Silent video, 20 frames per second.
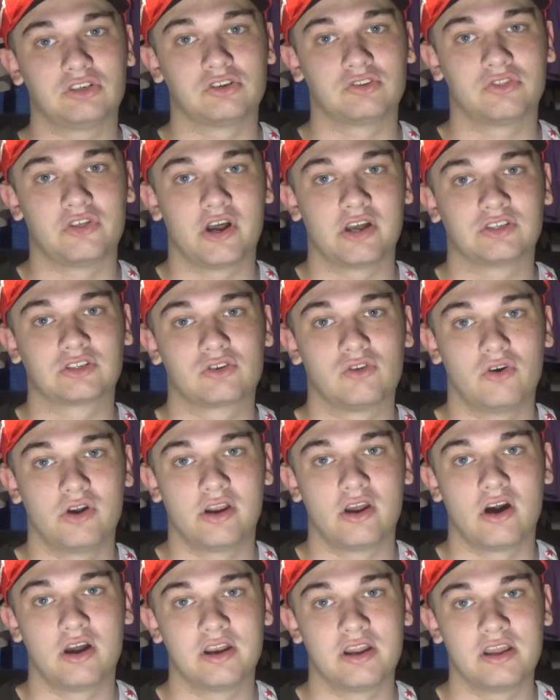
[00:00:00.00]
your thoughts
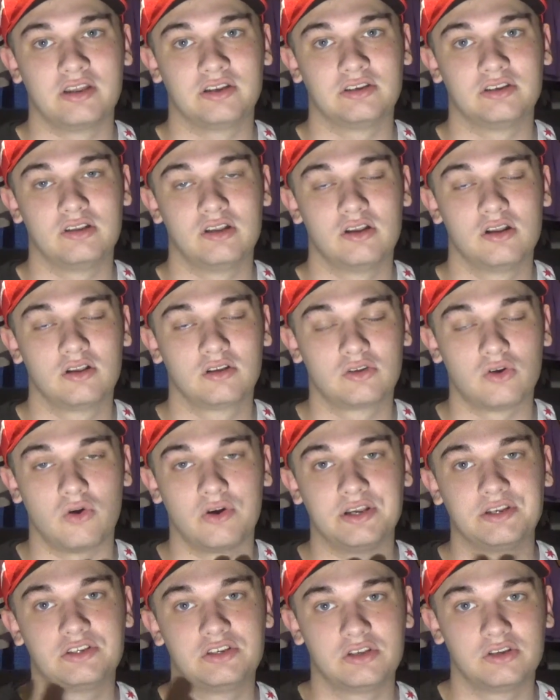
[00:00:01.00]
going on and
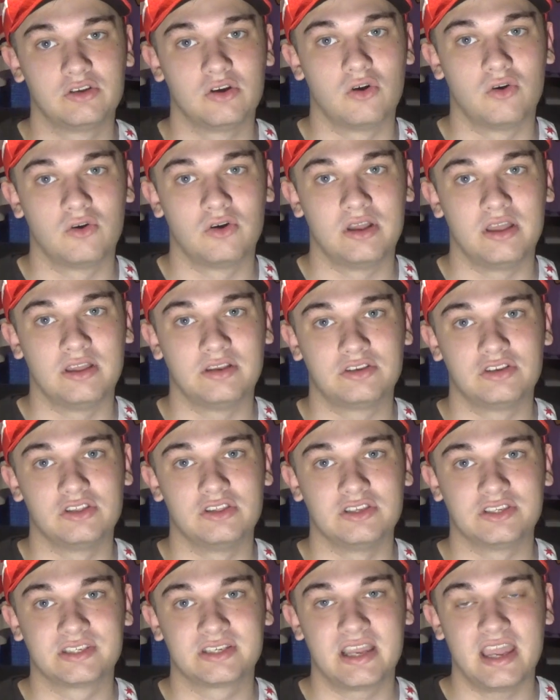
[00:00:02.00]
going to go into
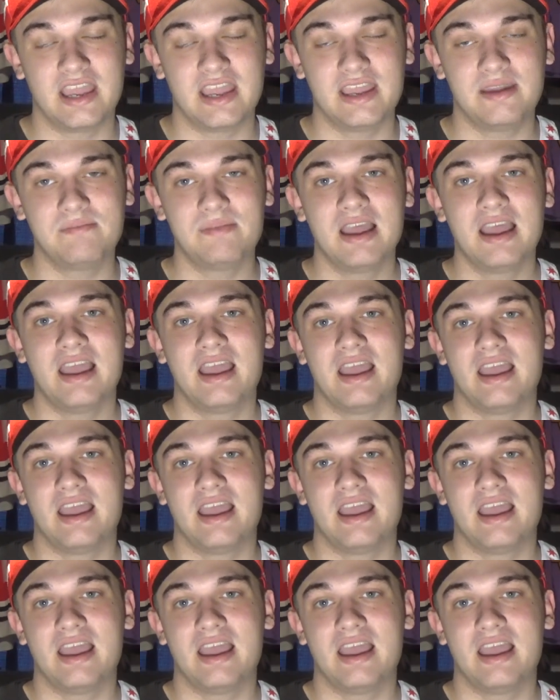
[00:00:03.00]
this game.